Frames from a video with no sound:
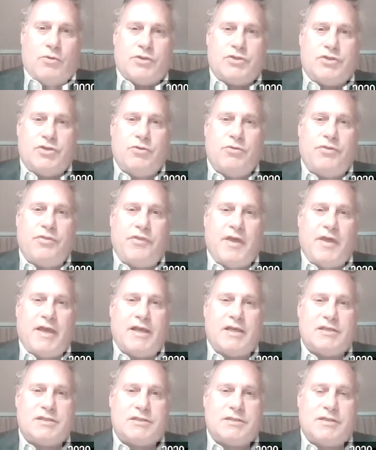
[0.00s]
Two
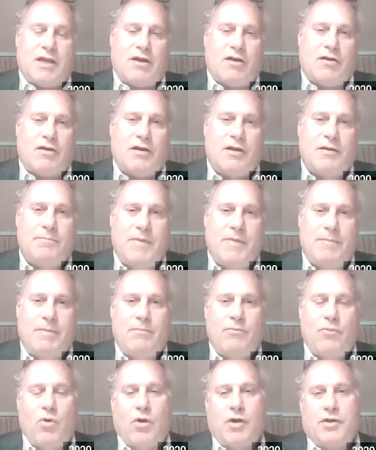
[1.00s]
things that are maybe
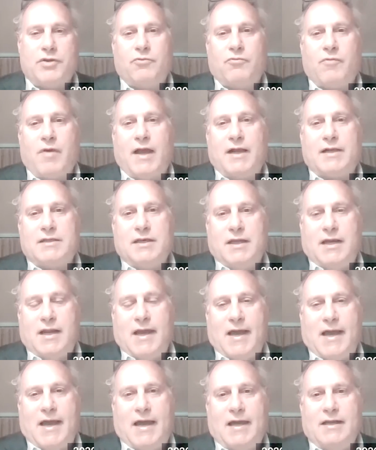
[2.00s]
more directed
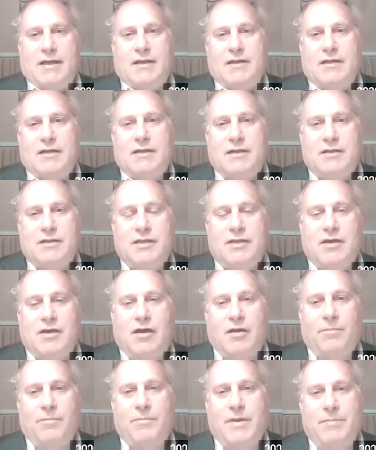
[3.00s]
at the
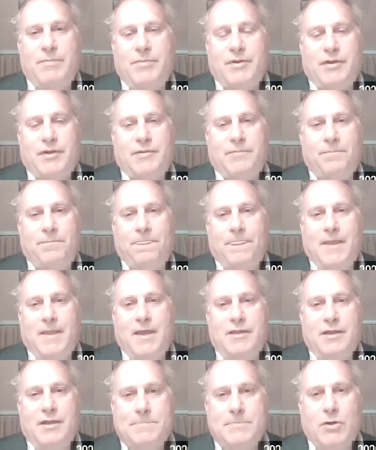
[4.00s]
young people
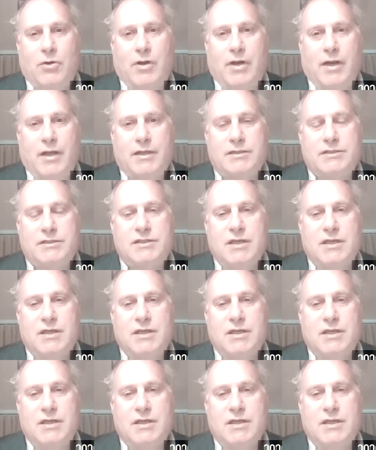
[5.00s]
in the audience.